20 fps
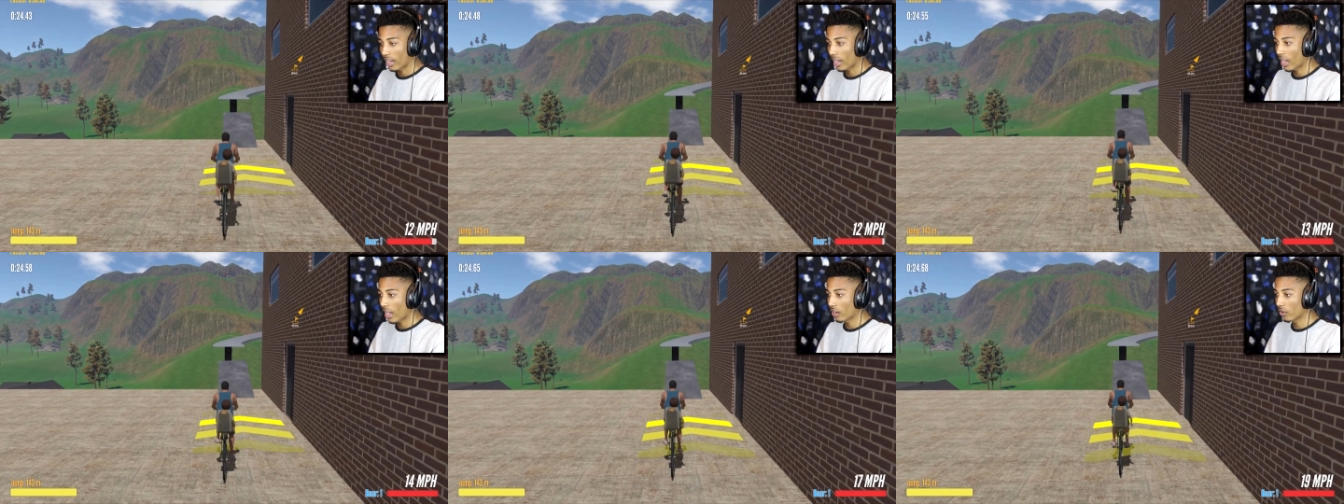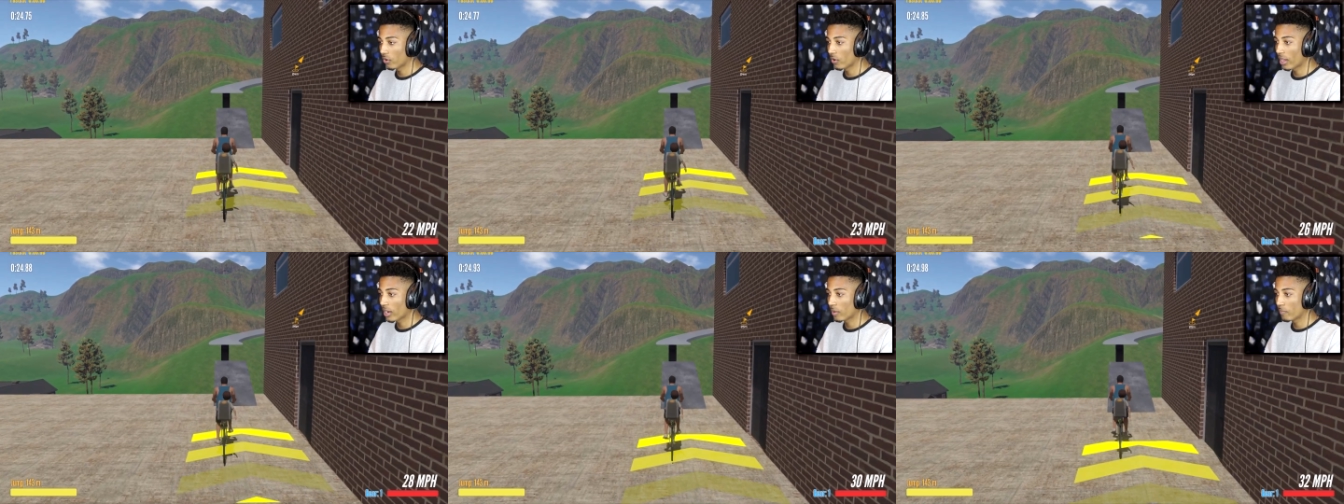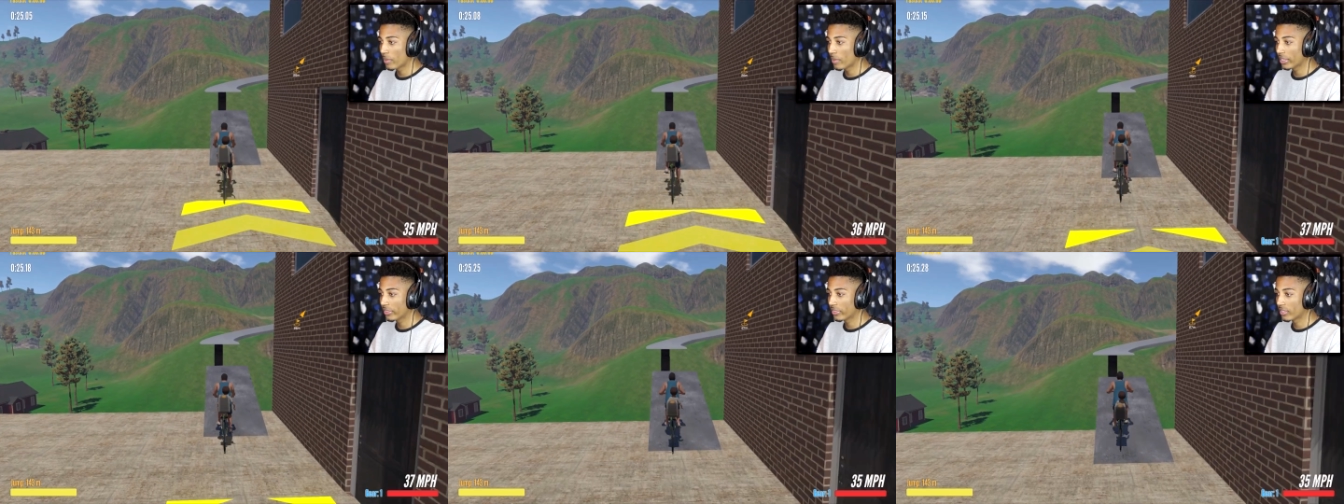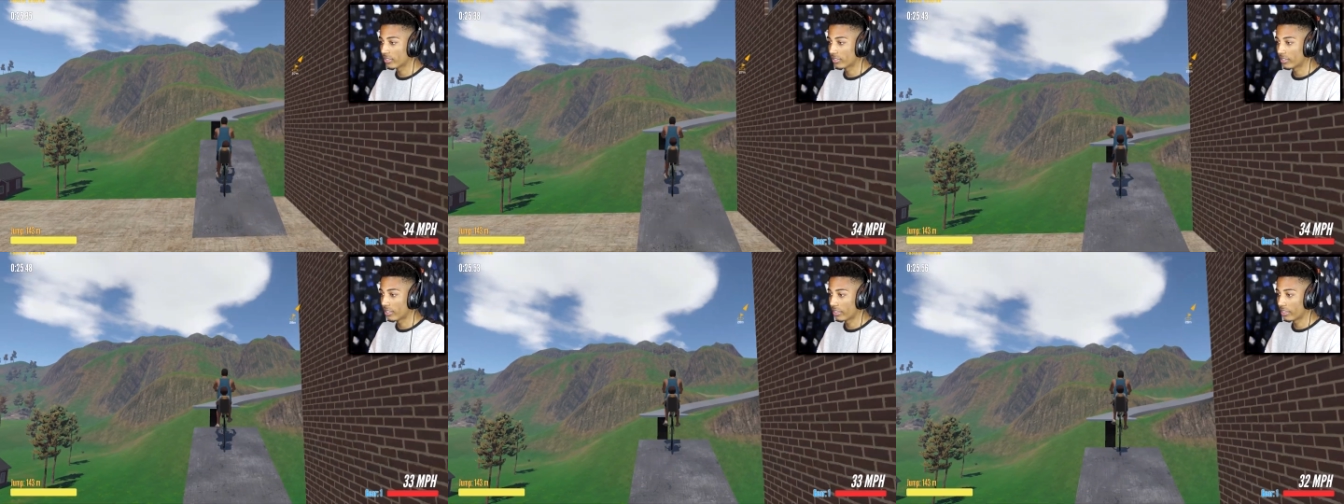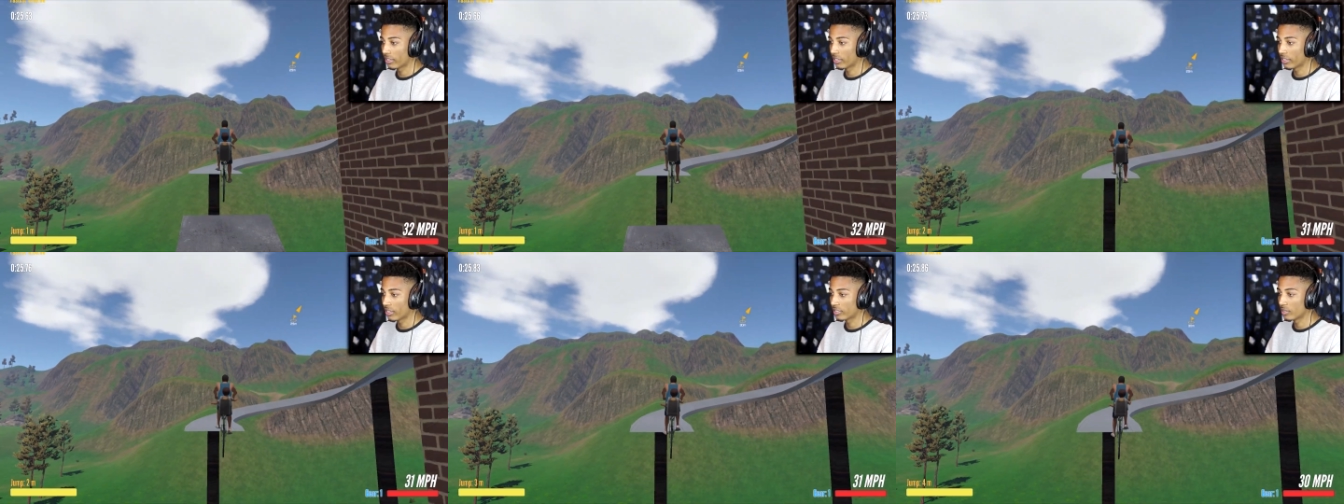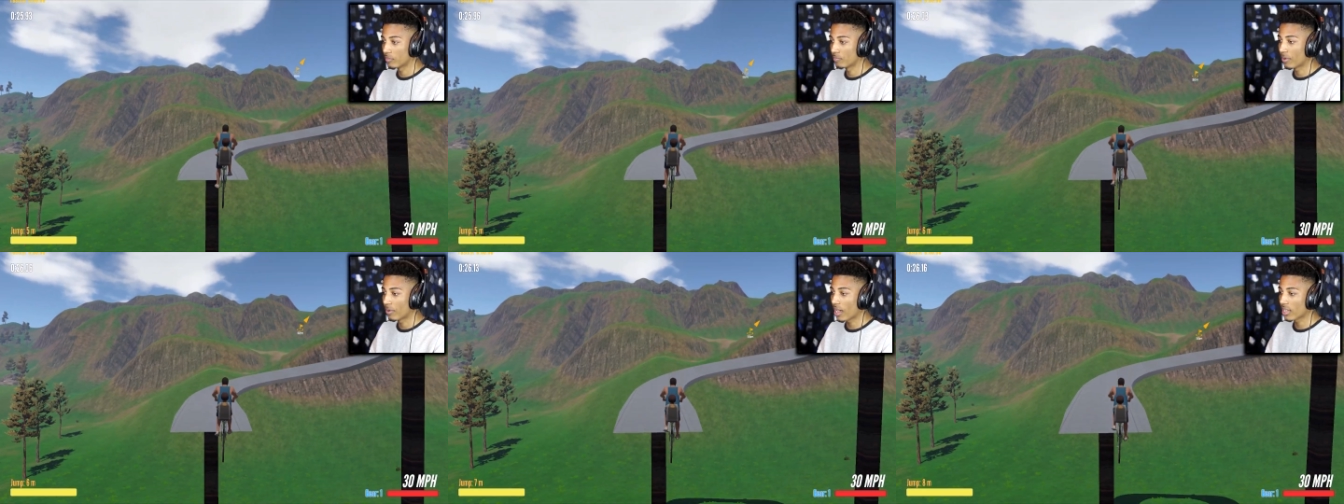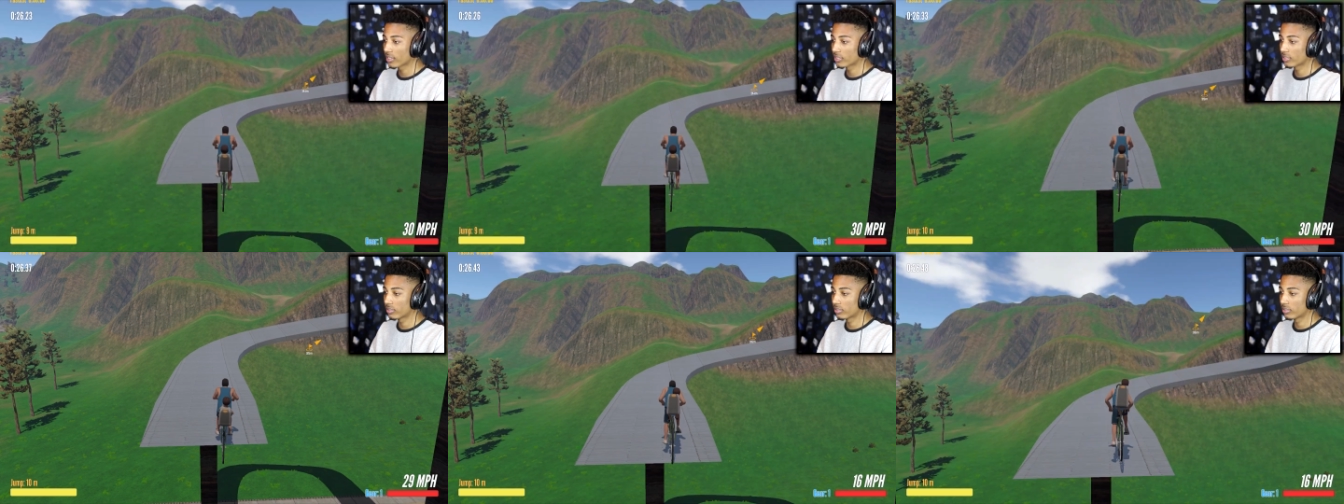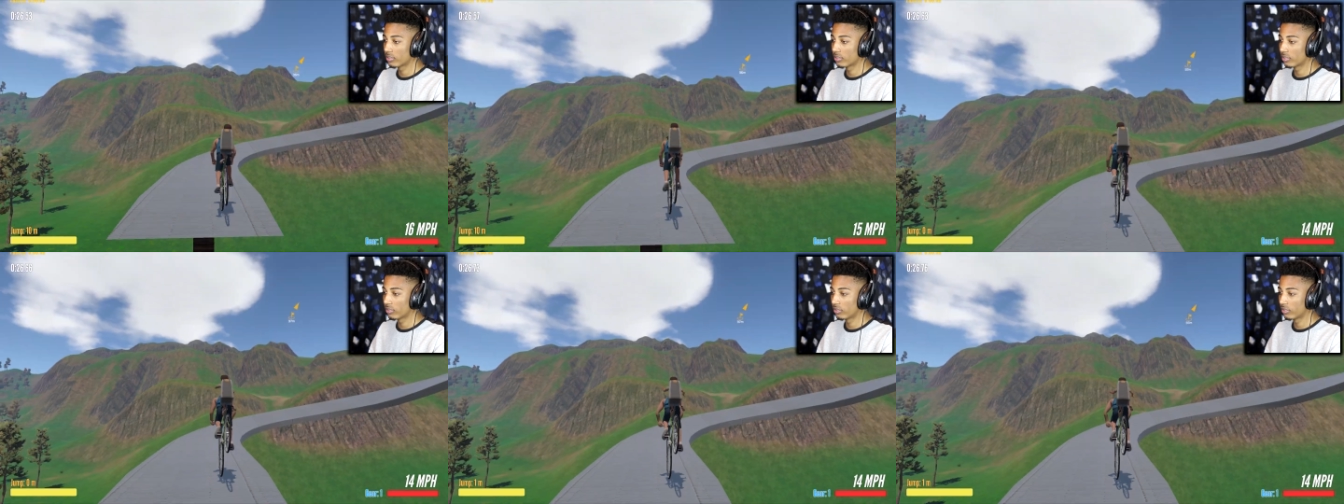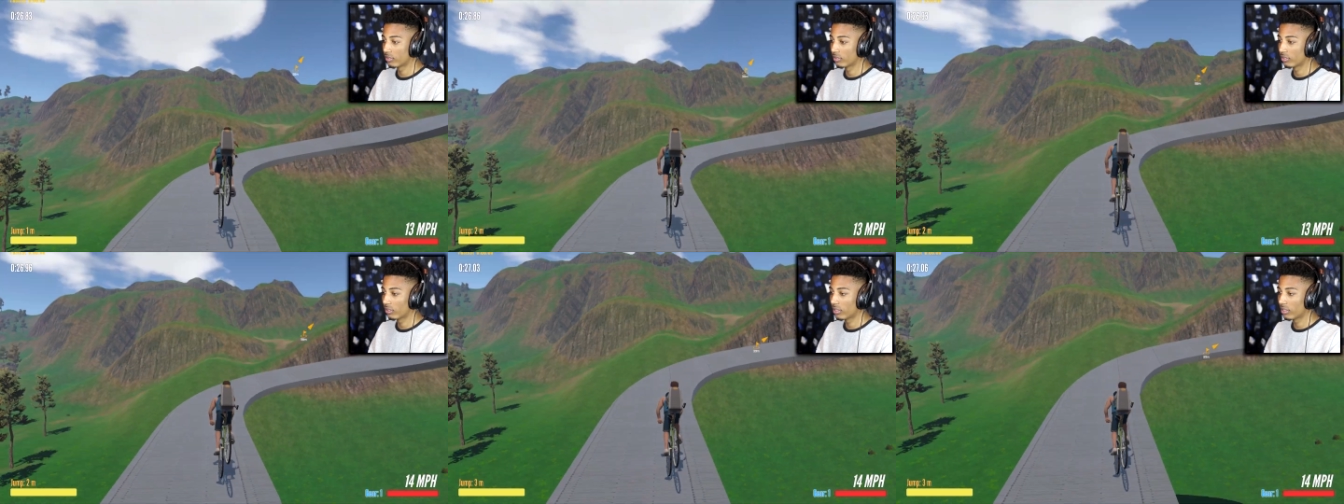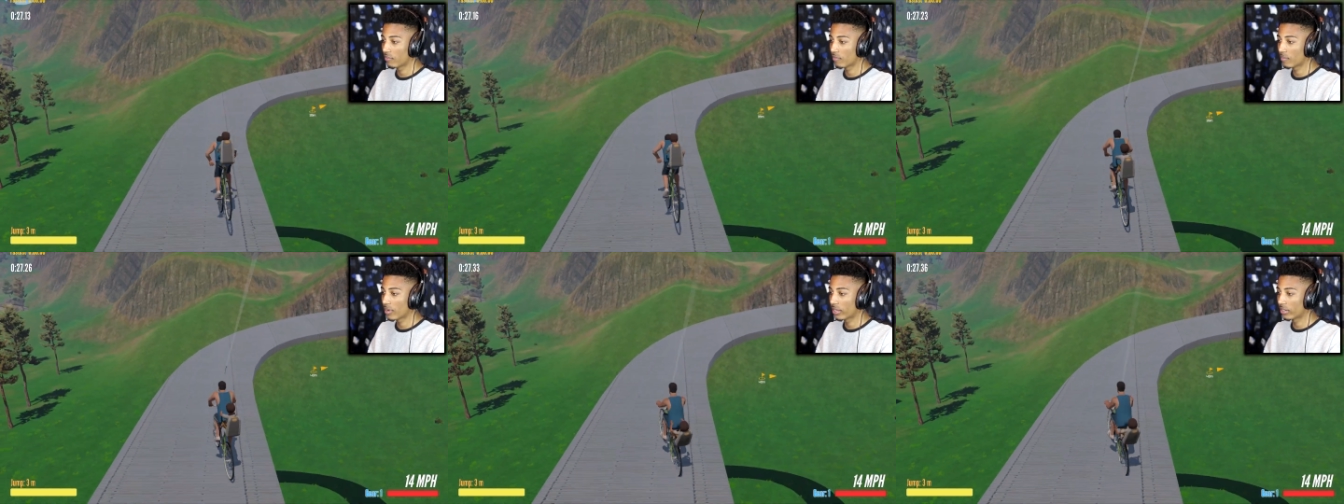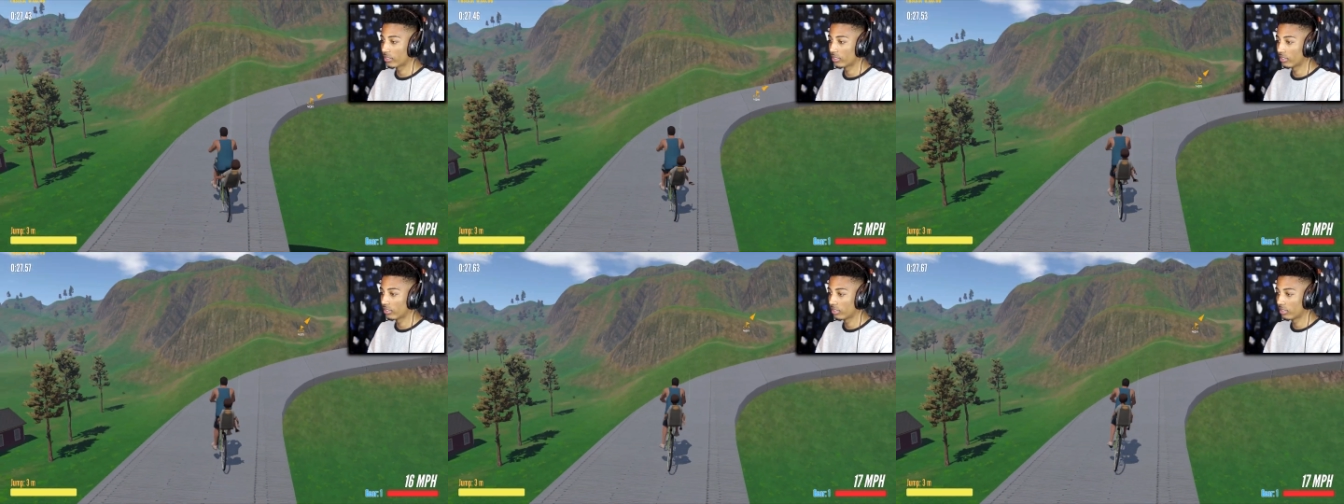I don't know how to make this thing. It's impossible. Never mind.